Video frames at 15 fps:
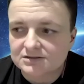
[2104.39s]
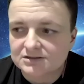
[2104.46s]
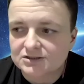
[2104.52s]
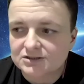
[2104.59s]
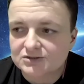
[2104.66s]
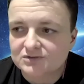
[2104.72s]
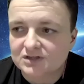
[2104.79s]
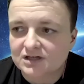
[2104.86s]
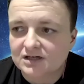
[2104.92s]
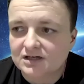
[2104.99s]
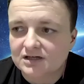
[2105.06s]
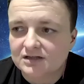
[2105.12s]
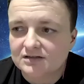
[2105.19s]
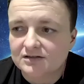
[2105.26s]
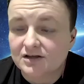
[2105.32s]
You've
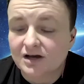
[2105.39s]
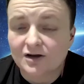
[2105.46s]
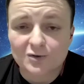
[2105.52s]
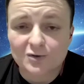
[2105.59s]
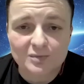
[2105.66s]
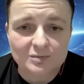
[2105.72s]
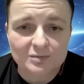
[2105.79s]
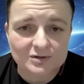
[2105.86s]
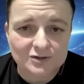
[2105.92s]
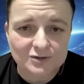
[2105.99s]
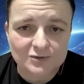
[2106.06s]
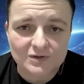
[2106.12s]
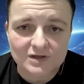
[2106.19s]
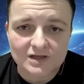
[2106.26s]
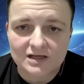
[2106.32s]
got younger people
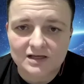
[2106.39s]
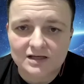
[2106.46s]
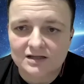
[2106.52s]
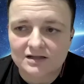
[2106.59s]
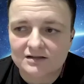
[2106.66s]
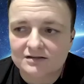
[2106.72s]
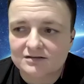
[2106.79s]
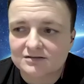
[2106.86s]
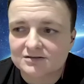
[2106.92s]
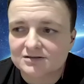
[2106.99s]
doing it.